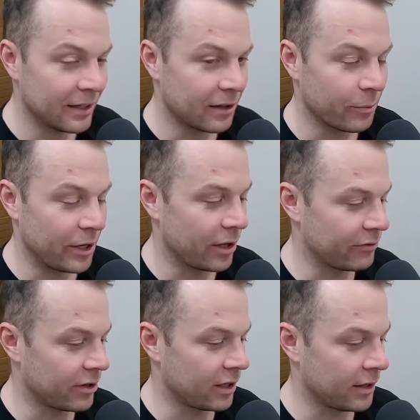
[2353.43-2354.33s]
We know
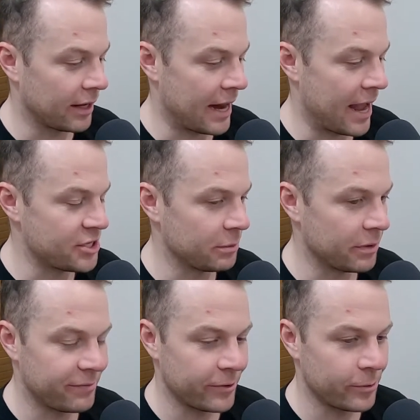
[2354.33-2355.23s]
they've got an aging
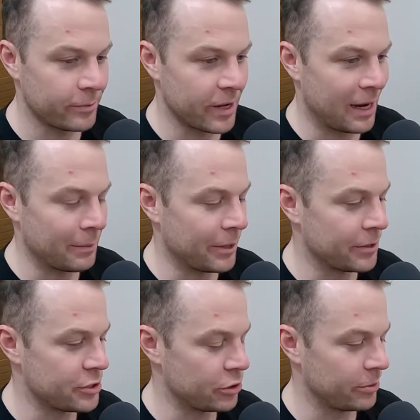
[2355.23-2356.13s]
midfield.
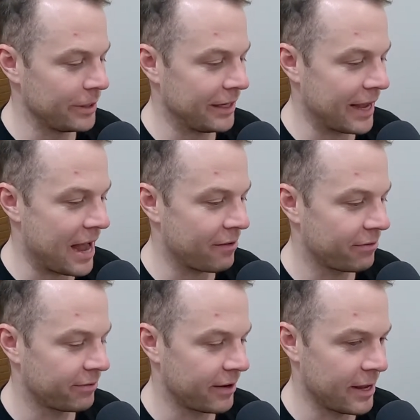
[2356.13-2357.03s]
Shuey,
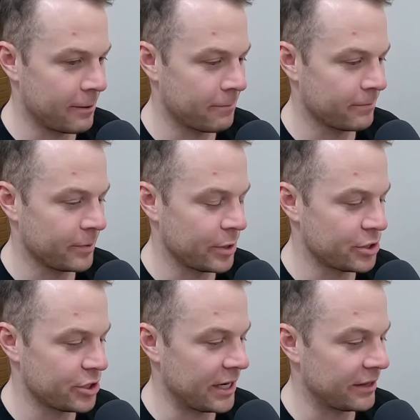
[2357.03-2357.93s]
Gaff,
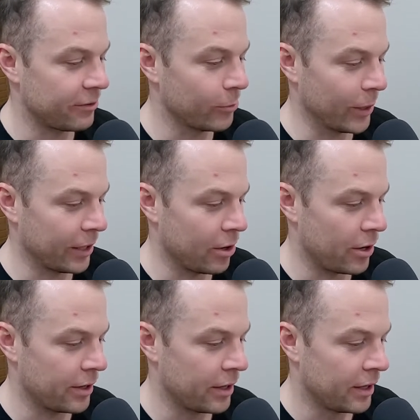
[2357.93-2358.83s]
Sheed, they're all getting
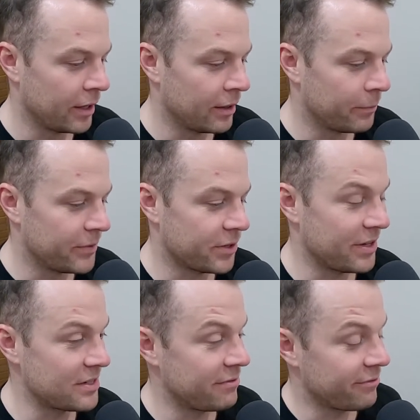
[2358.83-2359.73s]
on. So
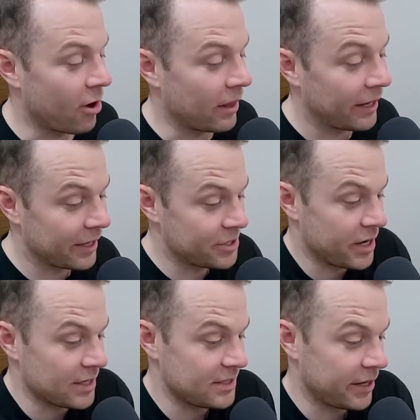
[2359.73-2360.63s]
does he finally get a
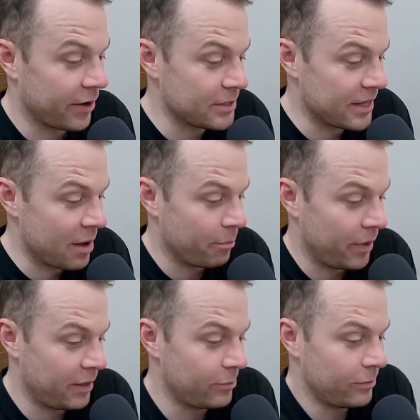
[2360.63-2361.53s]
chance to go into that
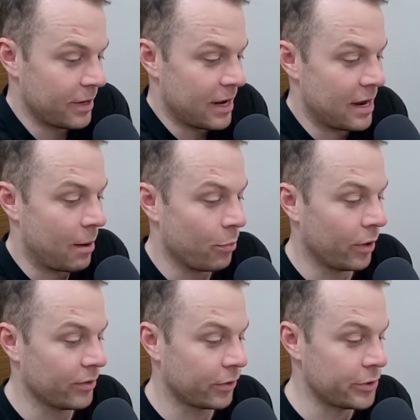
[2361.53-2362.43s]
middle? I'm
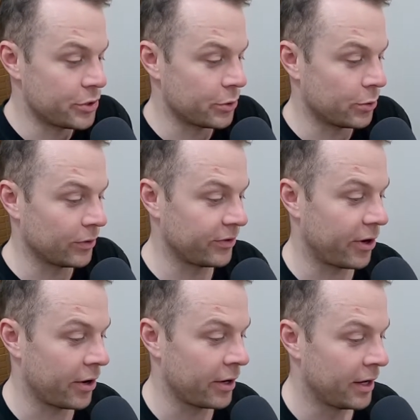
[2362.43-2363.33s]
not too sure.
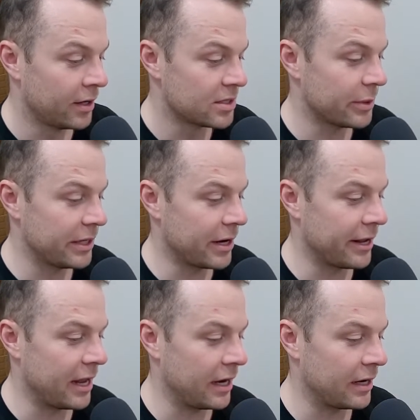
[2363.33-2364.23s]
So
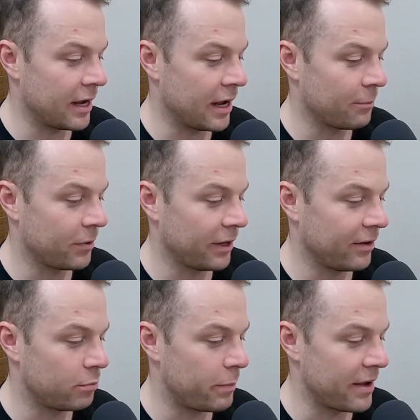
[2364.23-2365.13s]
2019, probably
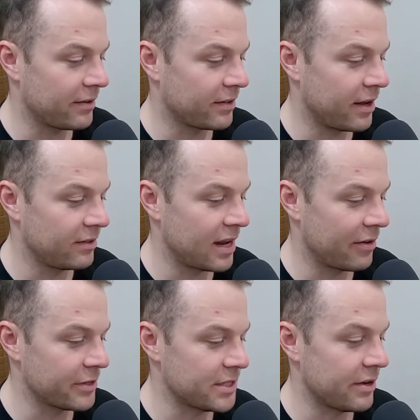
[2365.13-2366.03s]
his best season,
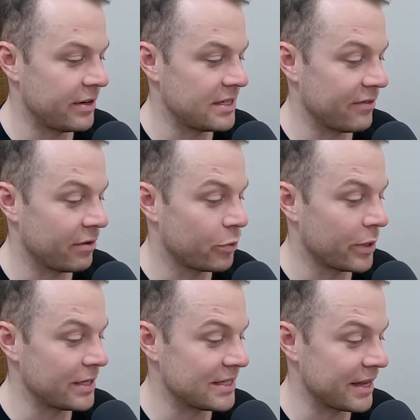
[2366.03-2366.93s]
averaged
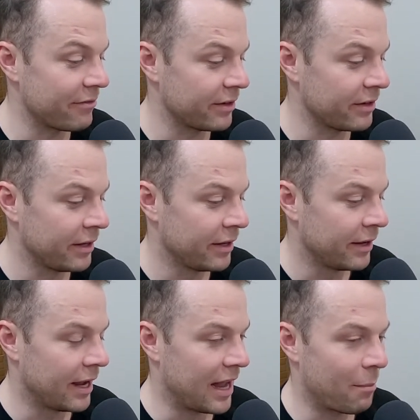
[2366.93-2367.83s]
77.7,
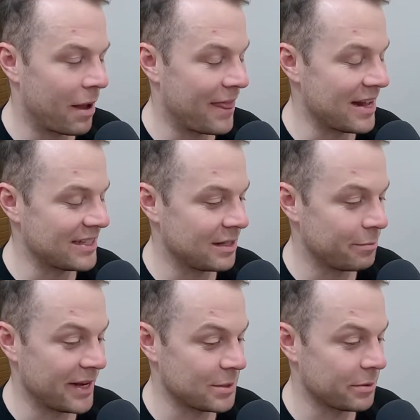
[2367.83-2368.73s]
and that's the
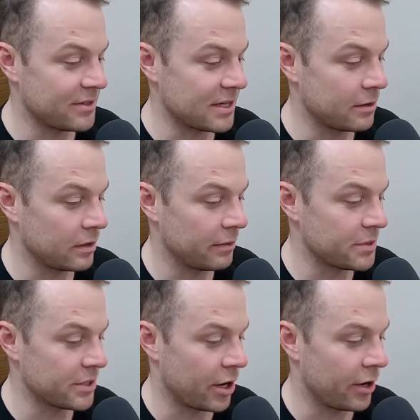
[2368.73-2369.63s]
best we've seen on him.
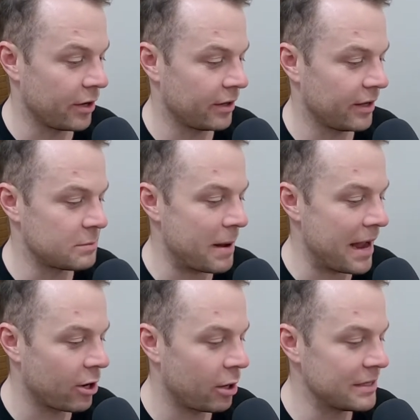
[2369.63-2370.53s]
So he's
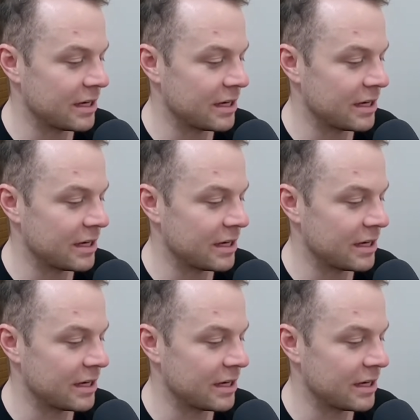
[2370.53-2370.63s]
back home in